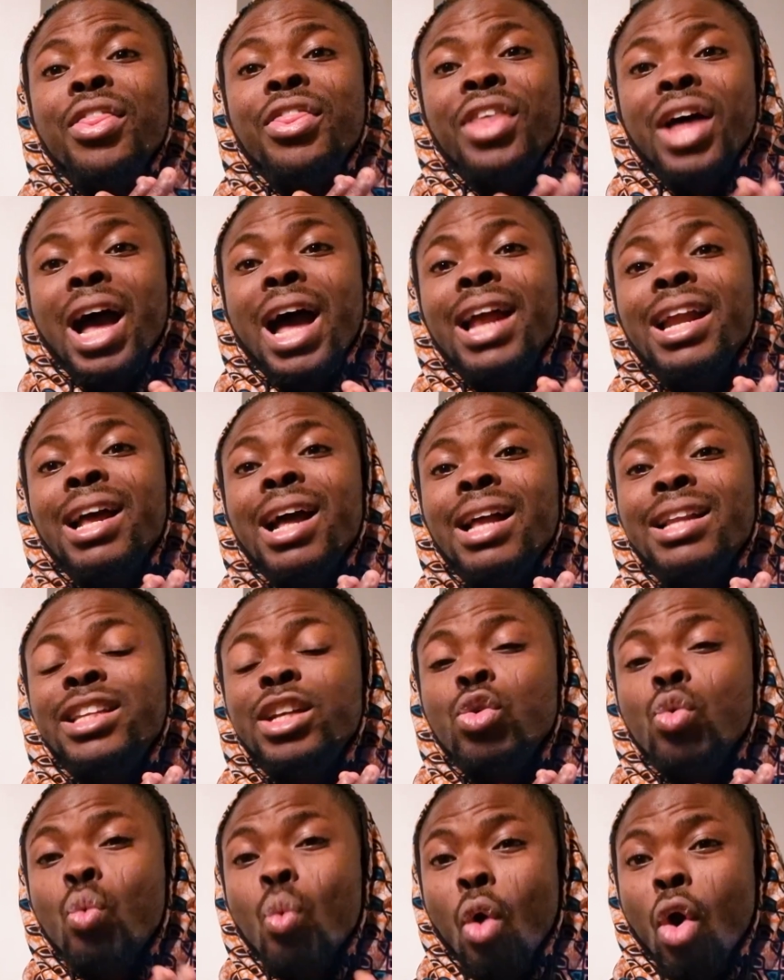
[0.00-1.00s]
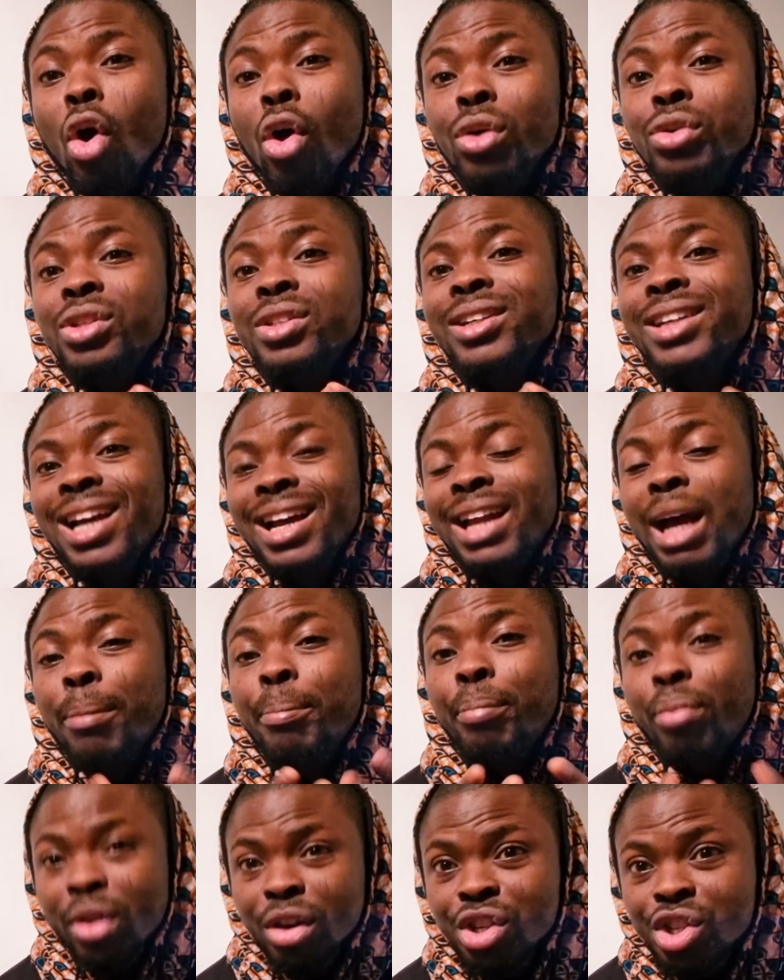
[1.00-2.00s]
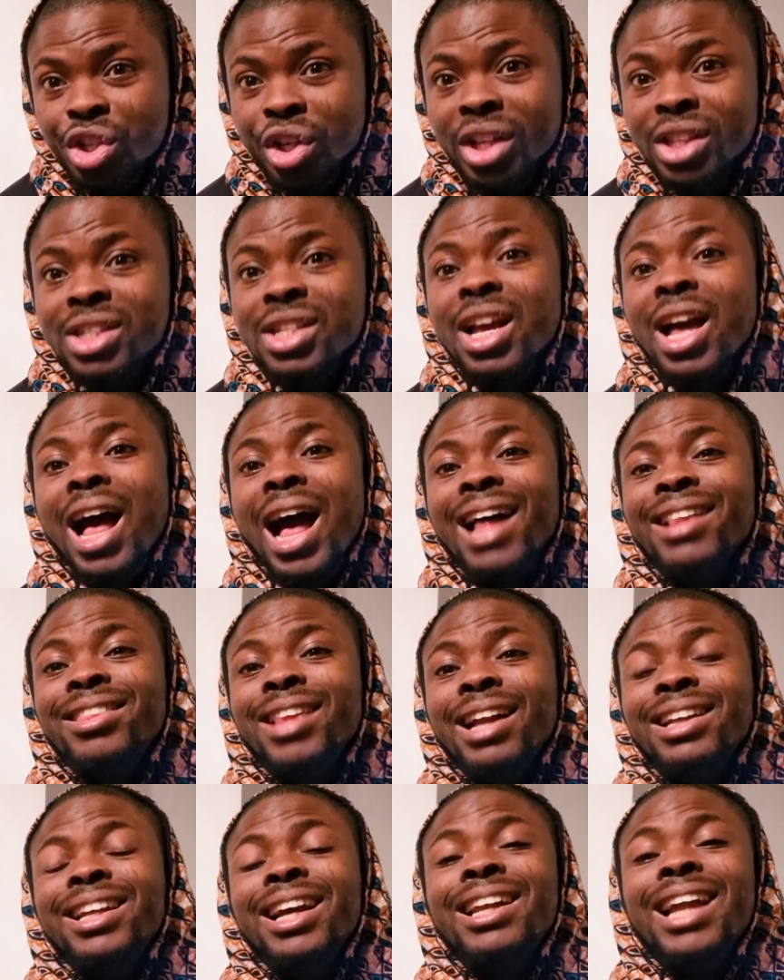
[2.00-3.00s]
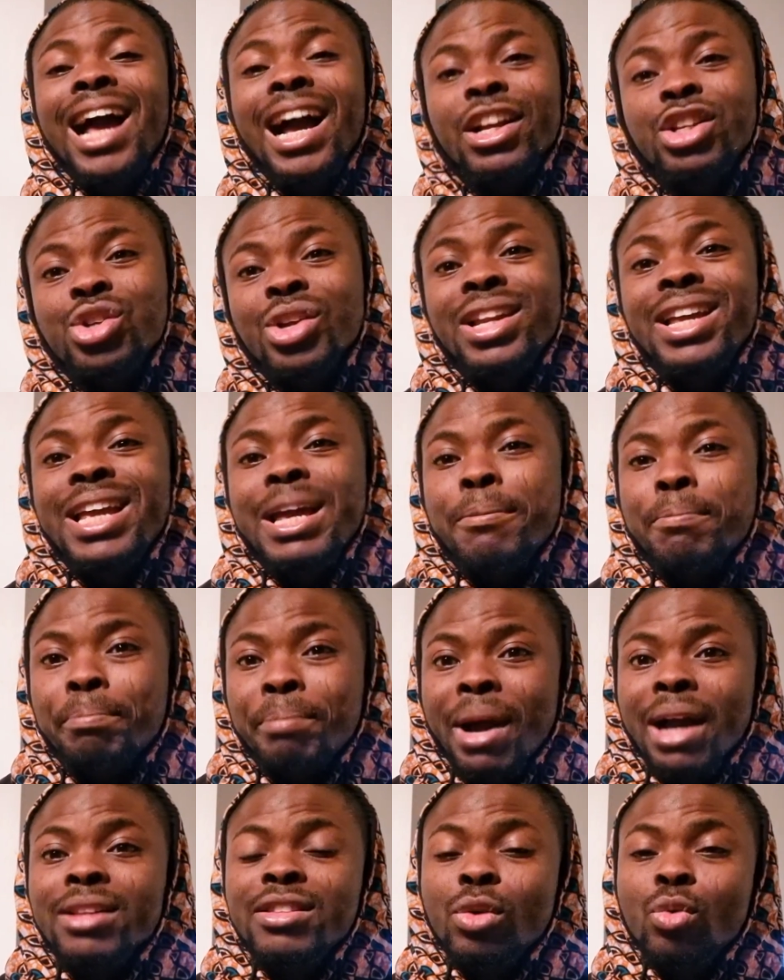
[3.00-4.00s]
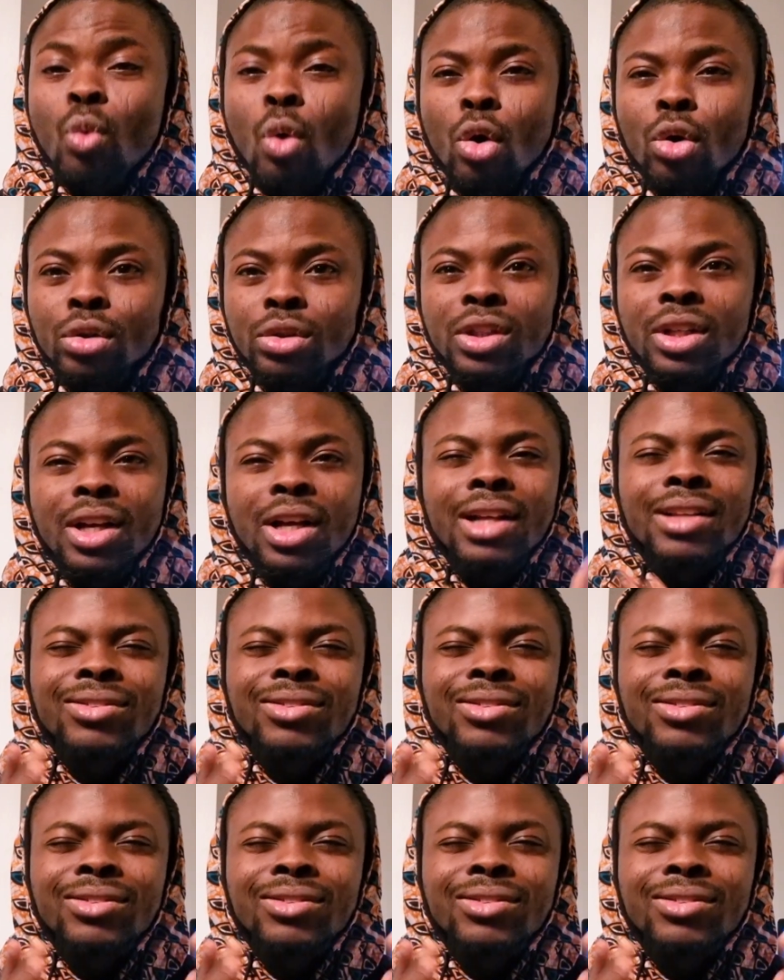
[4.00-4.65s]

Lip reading: that the world can appreciate and that can actually impact the world.